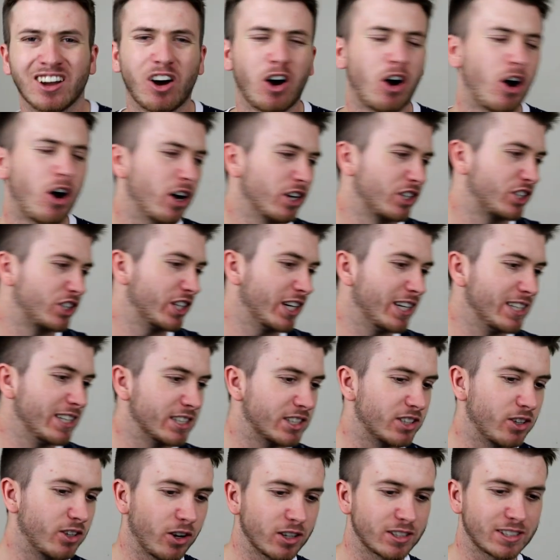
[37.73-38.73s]
Oh geez,
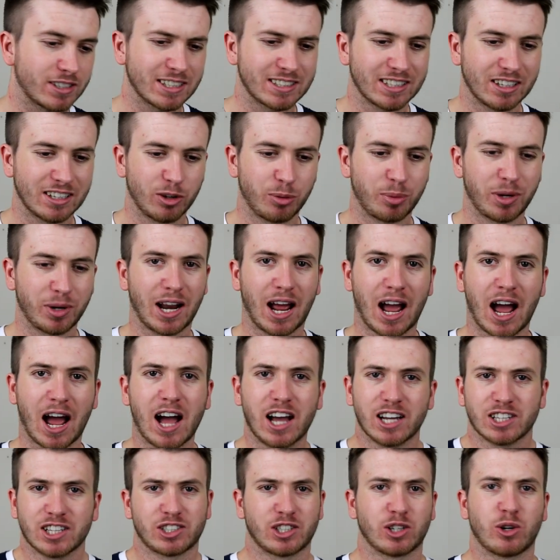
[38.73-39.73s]
Doss, that's a little bit
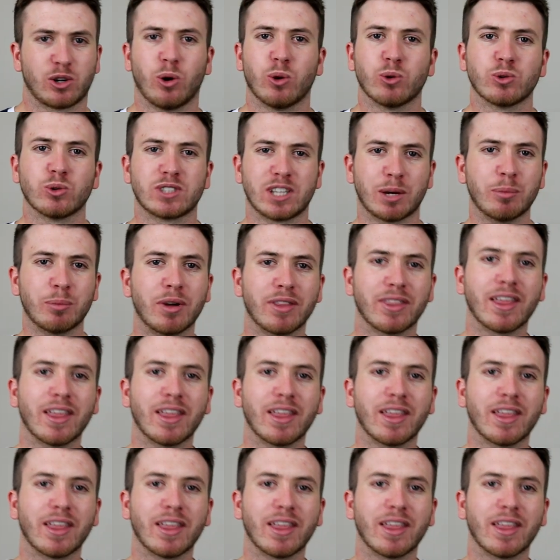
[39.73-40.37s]
harsh to call someone